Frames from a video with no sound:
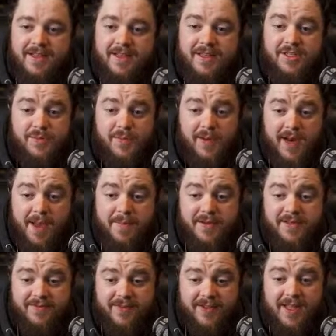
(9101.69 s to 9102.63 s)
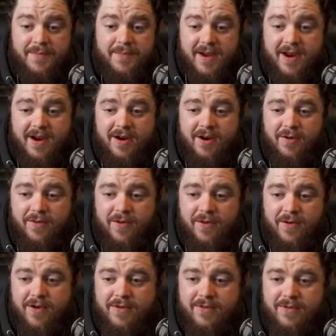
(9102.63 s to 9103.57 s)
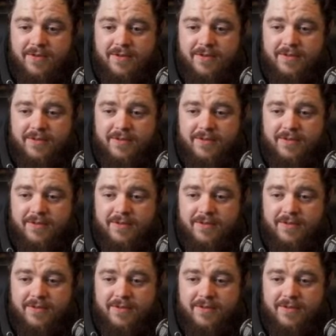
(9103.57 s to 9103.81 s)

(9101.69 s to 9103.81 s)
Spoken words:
This is what happens if I let my hair grow.